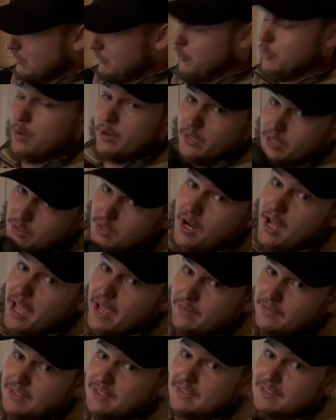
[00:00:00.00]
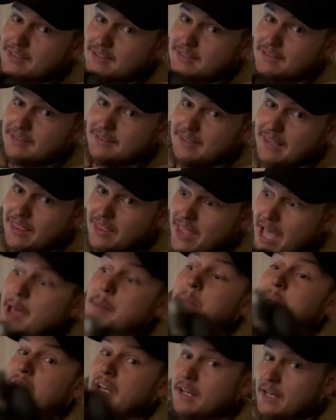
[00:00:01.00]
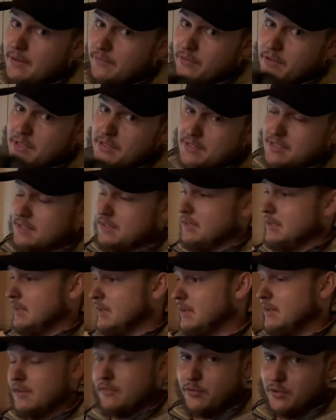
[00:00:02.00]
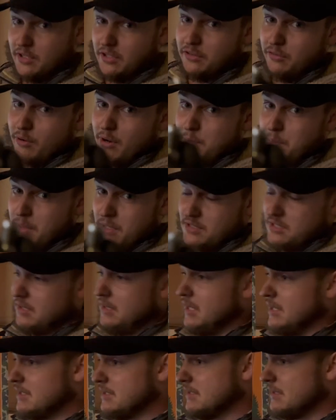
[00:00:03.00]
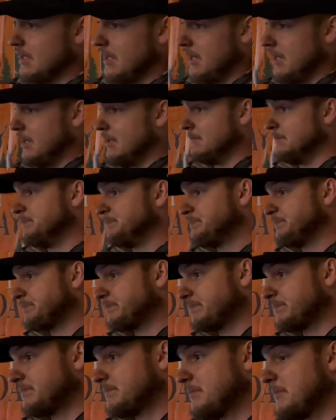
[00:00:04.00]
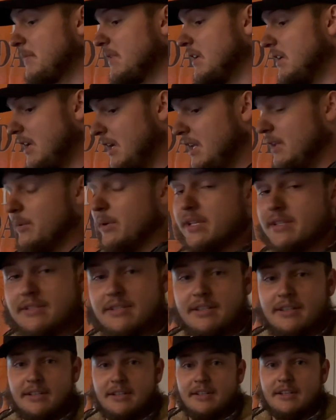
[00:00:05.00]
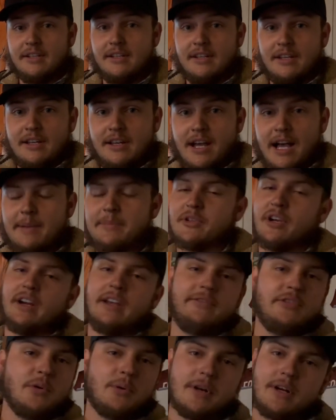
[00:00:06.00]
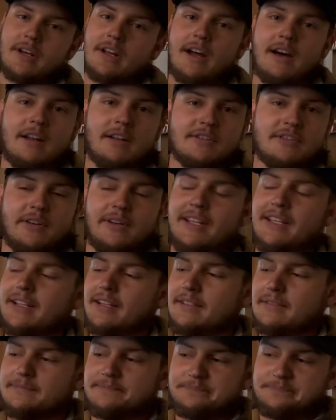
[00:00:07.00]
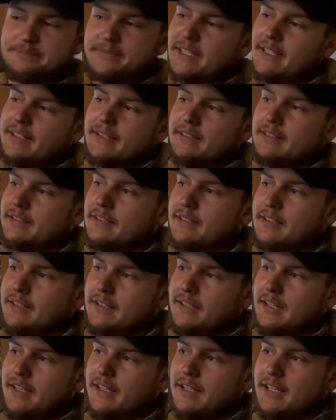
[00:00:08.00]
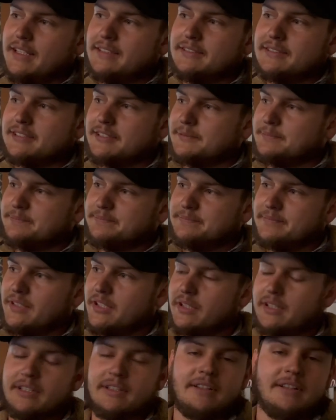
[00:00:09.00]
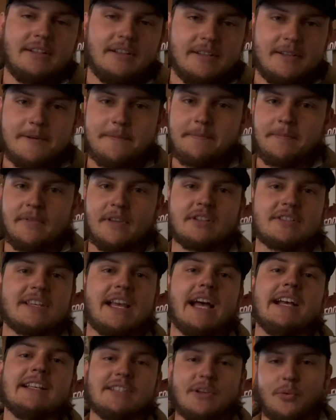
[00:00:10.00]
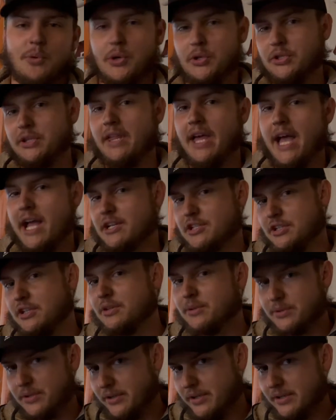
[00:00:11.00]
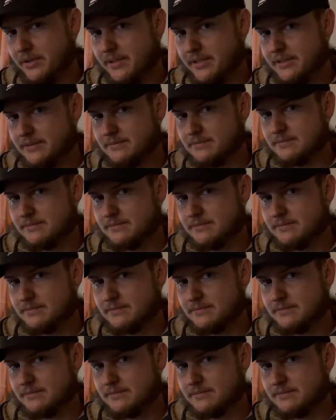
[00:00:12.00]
a four-wheel drive. Since that made a difference for the thread pitch of this. Um, anyways, I'm sorry. If you work at AutoZone, it is, you know, there's guys that work that actually know what they're doing.